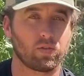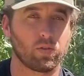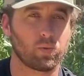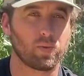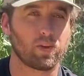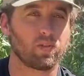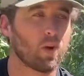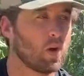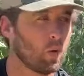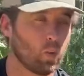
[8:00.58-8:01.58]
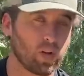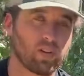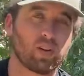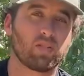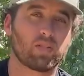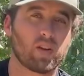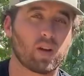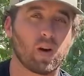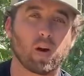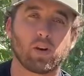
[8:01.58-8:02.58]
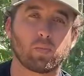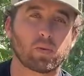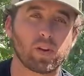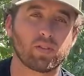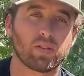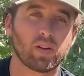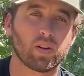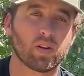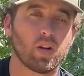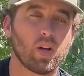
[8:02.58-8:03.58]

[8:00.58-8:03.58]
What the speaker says: roots, because when it does get 100+ here,